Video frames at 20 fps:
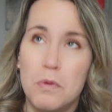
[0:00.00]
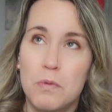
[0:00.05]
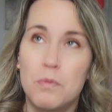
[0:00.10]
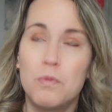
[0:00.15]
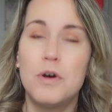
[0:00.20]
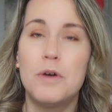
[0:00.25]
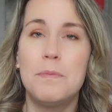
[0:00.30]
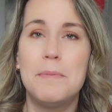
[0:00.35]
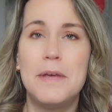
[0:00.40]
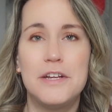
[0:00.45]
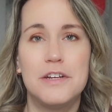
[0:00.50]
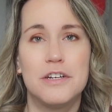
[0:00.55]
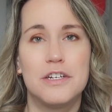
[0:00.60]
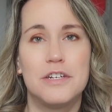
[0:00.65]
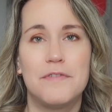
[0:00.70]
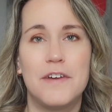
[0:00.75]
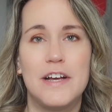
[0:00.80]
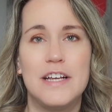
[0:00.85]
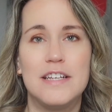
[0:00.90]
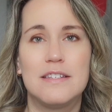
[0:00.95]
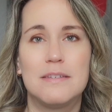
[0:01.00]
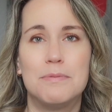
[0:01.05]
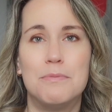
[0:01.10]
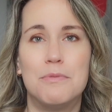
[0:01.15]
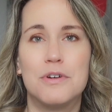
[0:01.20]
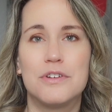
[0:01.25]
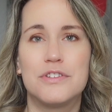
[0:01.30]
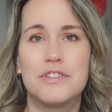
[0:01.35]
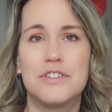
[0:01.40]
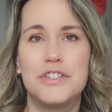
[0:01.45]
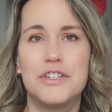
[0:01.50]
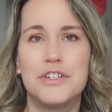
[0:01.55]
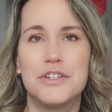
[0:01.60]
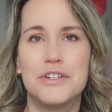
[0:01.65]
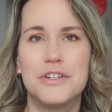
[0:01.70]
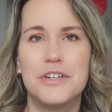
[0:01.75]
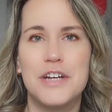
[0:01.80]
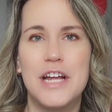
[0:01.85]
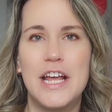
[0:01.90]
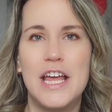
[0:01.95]
will make your device more
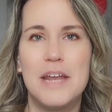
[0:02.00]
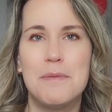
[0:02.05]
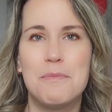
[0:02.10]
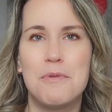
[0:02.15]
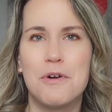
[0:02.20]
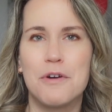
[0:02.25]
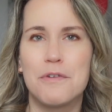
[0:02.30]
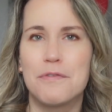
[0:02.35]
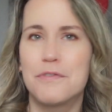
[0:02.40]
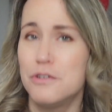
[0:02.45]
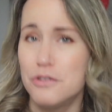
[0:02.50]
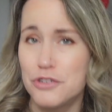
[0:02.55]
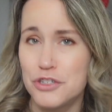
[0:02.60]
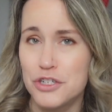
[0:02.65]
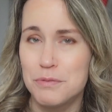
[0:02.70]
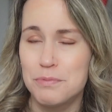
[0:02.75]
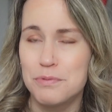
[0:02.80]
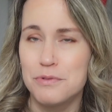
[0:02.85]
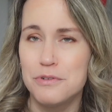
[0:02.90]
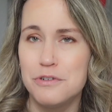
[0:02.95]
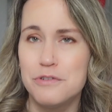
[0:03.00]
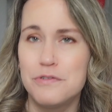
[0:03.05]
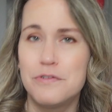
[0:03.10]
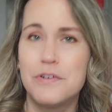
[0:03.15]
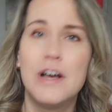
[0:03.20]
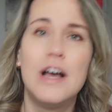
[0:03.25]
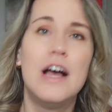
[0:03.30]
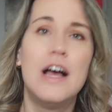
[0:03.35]
secure and more future-proof,